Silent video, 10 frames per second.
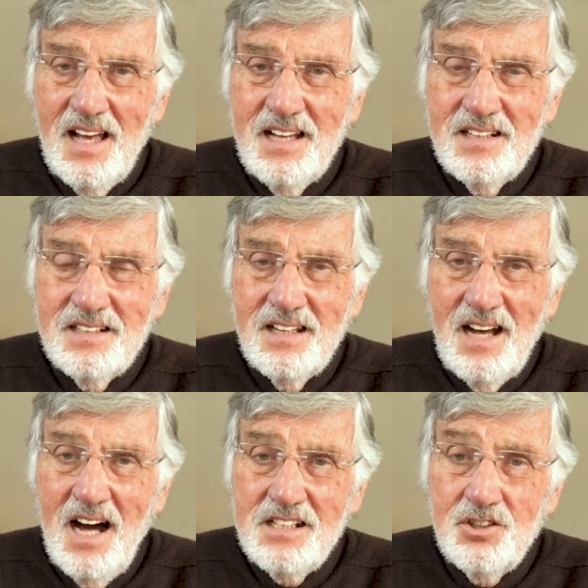
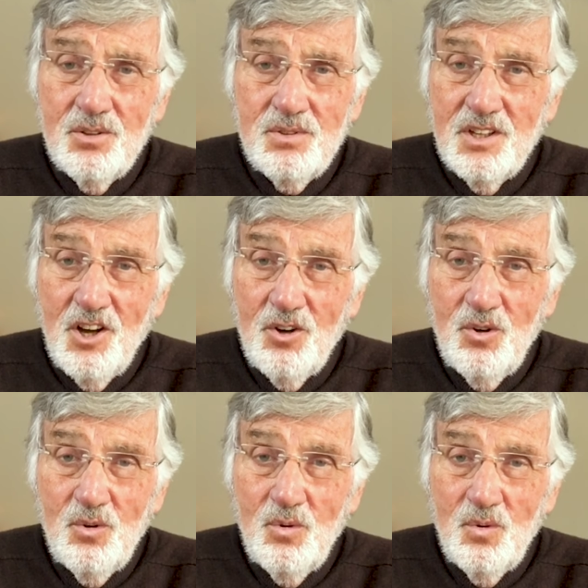and I don't
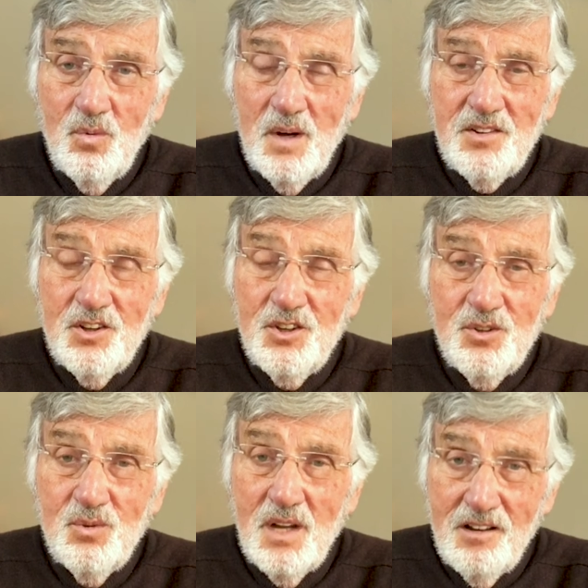know whether
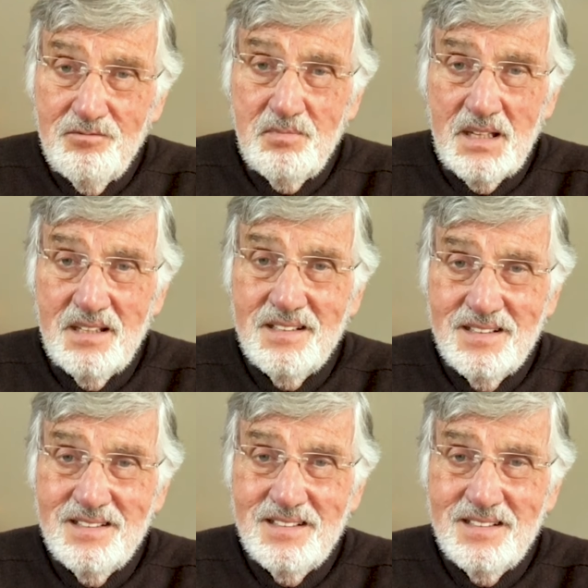you love me